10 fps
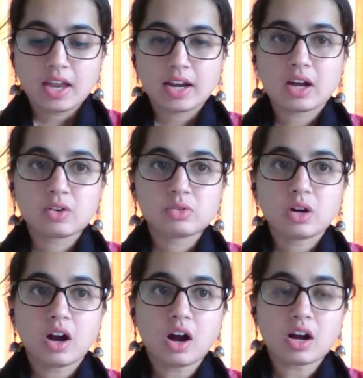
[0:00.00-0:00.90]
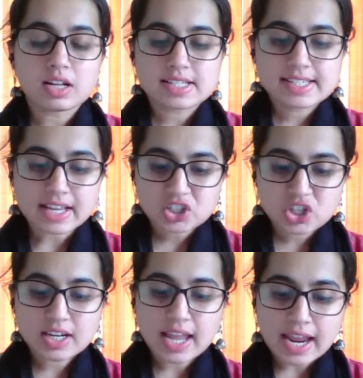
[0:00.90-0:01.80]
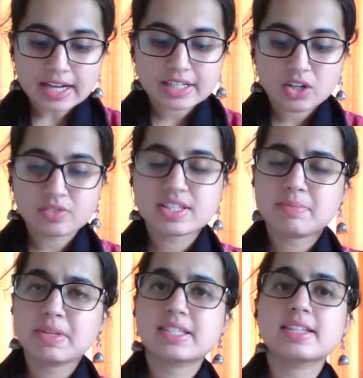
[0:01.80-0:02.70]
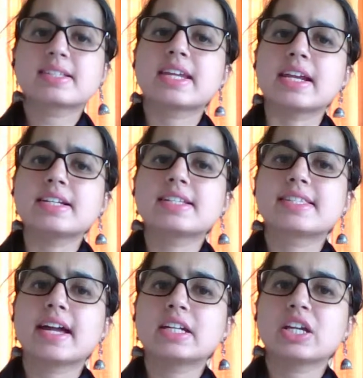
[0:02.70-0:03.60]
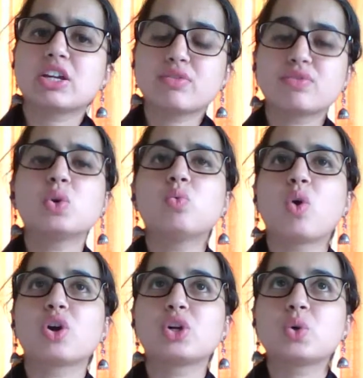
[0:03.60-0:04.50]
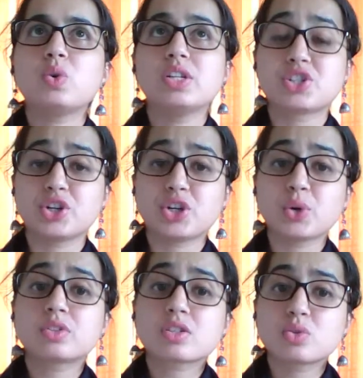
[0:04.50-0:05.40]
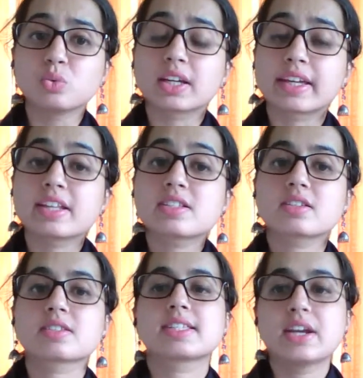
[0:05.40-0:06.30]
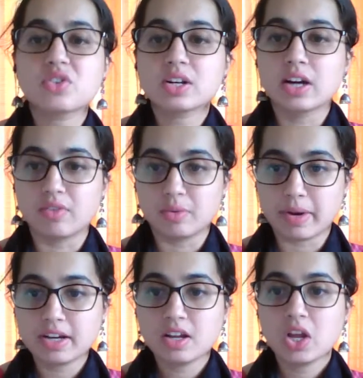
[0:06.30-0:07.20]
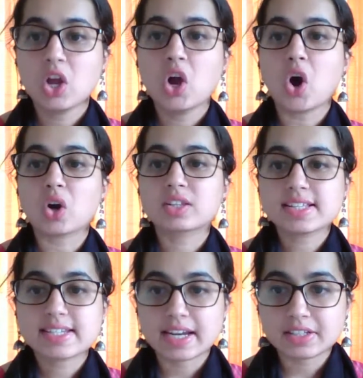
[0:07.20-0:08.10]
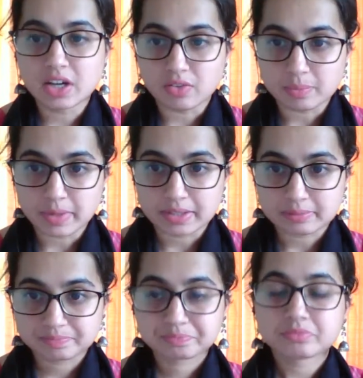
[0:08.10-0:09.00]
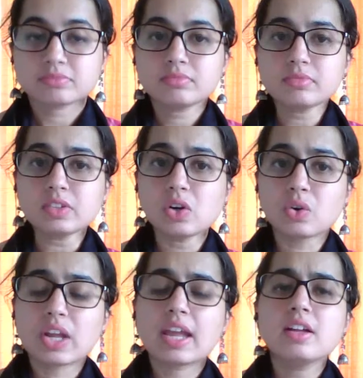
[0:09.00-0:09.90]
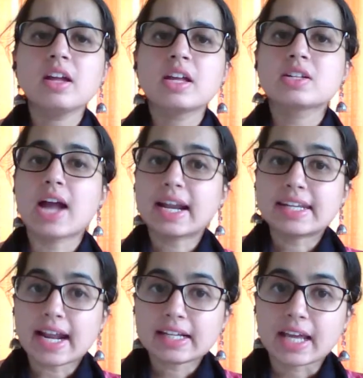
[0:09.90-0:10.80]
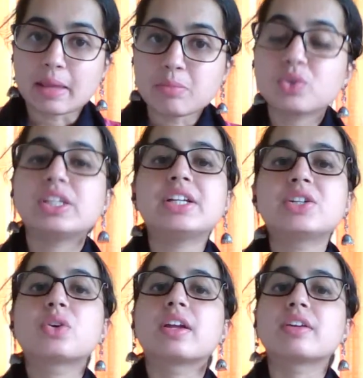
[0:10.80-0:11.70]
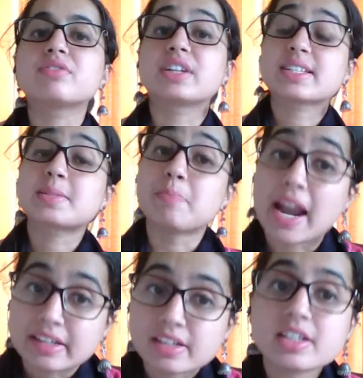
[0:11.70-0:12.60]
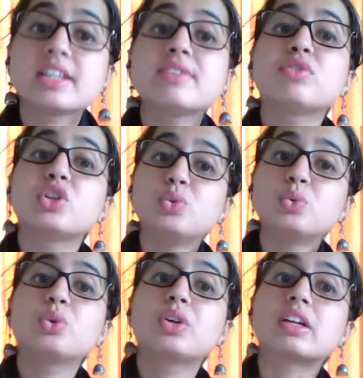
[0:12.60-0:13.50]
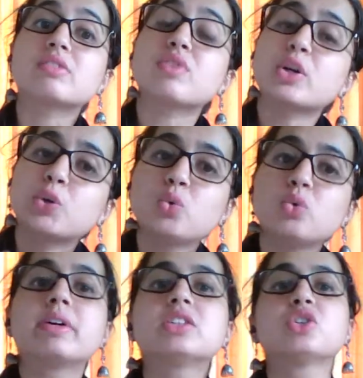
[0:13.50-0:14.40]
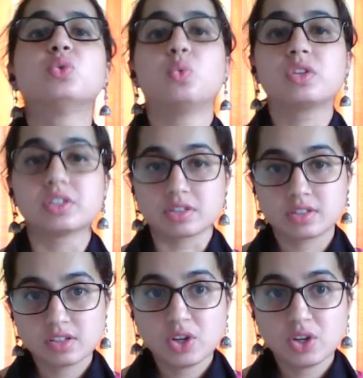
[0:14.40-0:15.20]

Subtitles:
now, Section 80 of CPC states that if you want to institute a suit against central government or the state government, okay, at that time you need to give, it is mandatory for you to give a 2 month notice